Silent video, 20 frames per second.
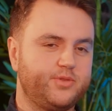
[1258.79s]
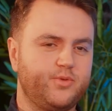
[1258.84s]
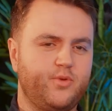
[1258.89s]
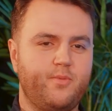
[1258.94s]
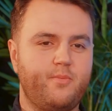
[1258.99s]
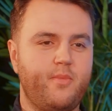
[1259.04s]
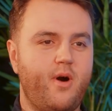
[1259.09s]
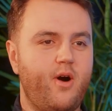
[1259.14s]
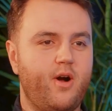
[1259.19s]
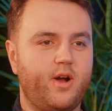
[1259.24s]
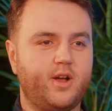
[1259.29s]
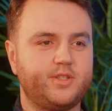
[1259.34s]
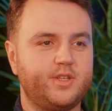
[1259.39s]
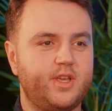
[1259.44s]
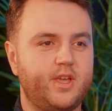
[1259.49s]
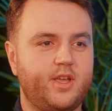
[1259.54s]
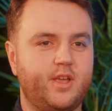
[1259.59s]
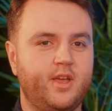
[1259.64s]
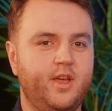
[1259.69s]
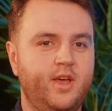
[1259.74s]
or
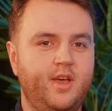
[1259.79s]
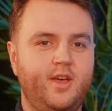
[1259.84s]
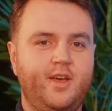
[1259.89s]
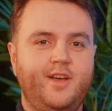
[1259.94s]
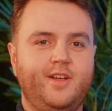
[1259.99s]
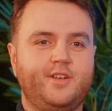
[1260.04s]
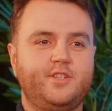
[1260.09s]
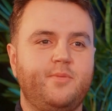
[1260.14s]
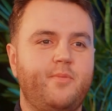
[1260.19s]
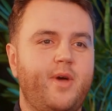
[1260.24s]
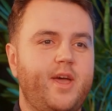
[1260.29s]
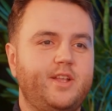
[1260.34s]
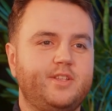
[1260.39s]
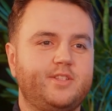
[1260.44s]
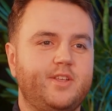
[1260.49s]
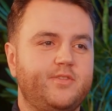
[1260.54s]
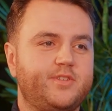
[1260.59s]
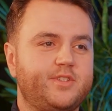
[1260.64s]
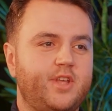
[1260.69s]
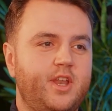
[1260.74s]
marketing domains
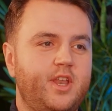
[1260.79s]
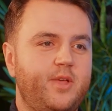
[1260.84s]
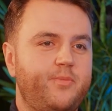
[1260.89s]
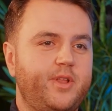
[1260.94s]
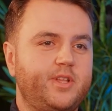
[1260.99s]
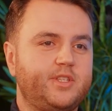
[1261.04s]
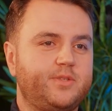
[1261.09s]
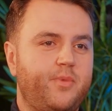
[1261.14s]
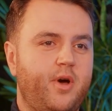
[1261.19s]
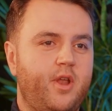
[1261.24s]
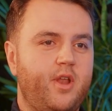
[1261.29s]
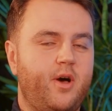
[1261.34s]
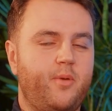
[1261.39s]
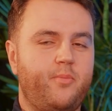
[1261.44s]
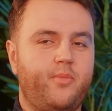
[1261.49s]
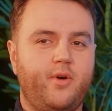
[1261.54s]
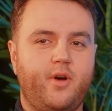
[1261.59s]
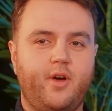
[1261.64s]
that have suddenly been spun up.